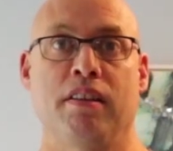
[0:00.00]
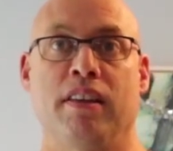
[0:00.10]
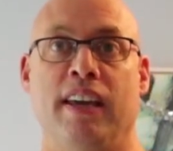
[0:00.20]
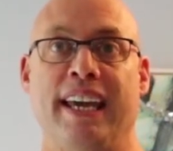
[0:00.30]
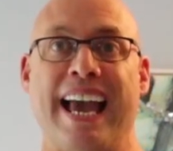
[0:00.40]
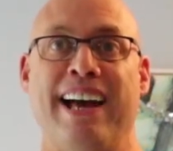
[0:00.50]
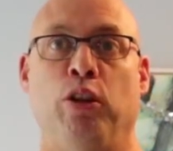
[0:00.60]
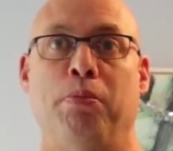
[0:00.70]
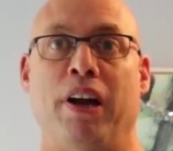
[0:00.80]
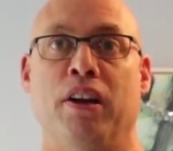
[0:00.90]
the
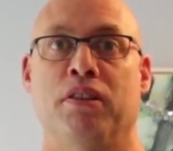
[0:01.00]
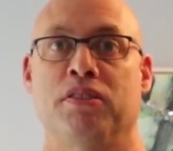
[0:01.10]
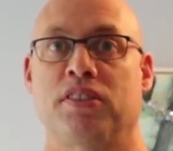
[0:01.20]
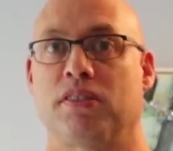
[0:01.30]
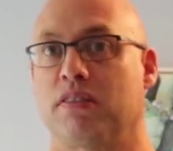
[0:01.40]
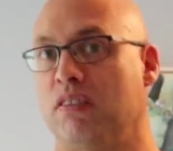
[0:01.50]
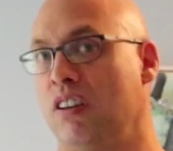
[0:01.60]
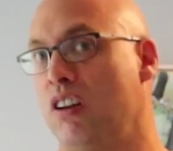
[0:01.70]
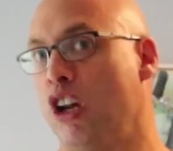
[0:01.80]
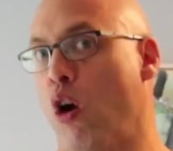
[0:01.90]
elbows
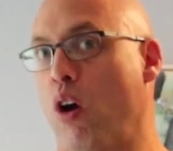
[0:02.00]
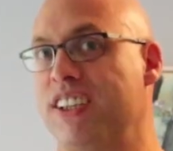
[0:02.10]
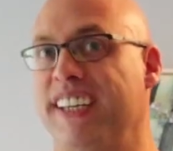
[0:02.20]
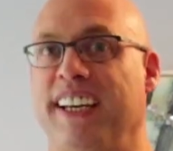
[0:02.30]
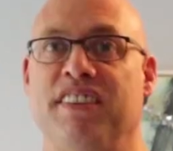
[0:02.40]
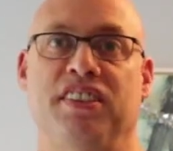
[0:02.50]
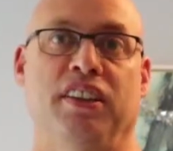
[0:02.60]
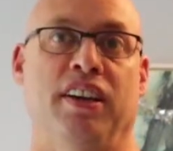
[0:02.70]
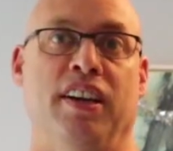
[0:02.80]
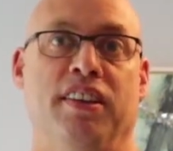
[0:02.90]
locked into
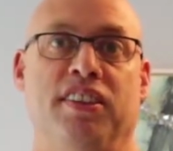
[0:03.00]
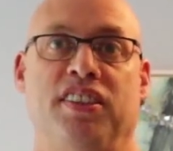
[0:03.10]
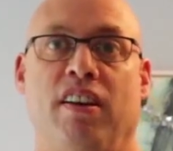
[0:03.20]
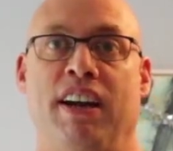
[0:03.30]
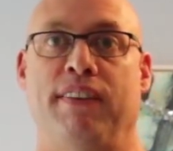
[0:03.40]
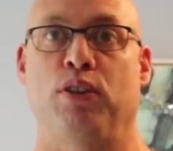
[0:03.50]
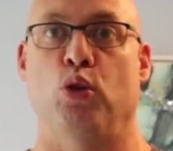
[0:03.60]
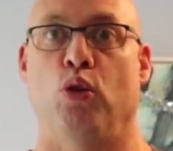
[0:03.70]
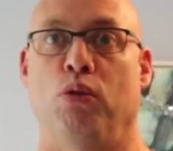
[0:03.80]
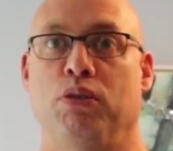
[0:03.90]
the side of
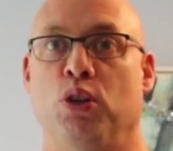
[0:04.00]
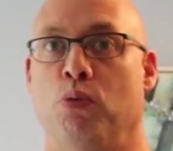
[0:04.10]
your